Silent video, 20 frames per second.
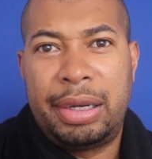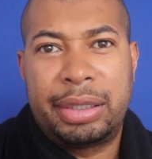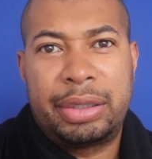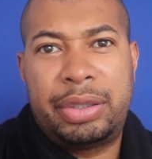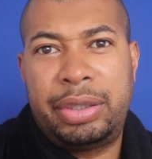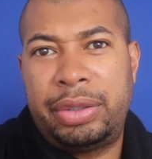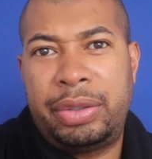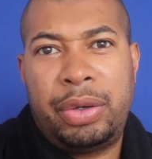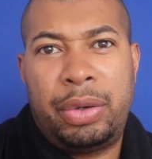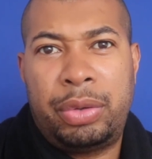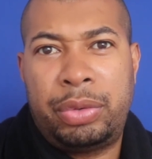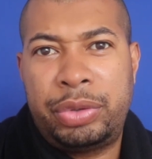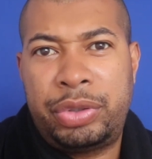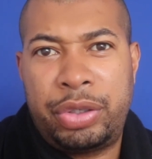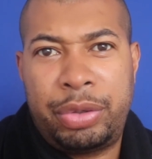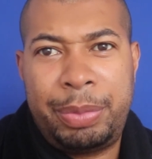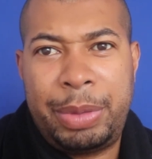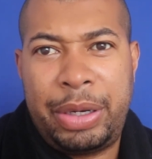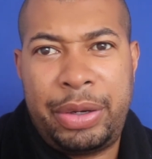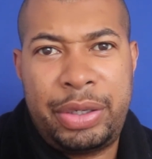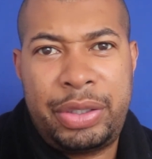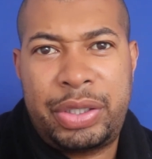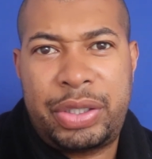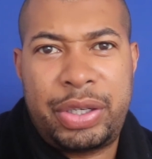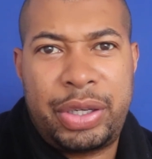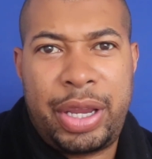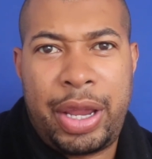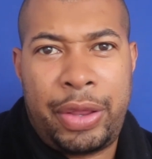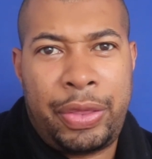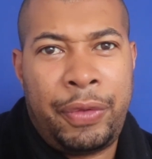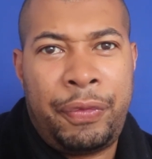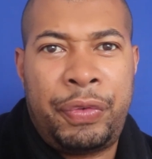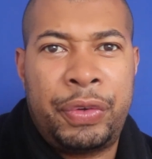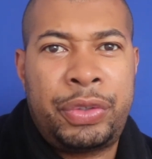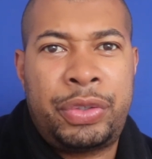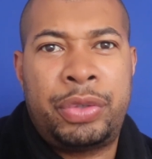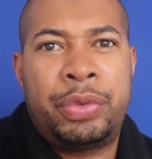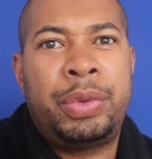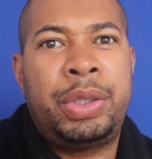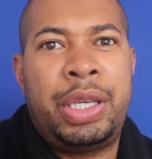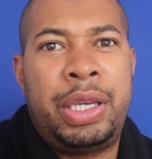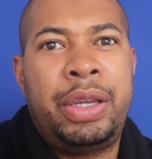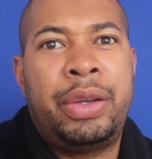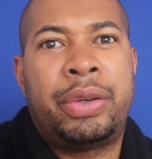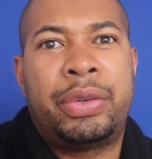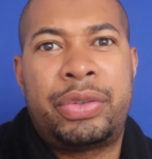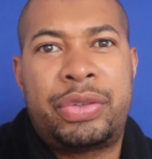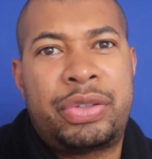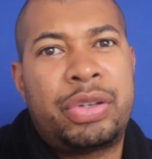couldn't hold your marriage together for 2 years.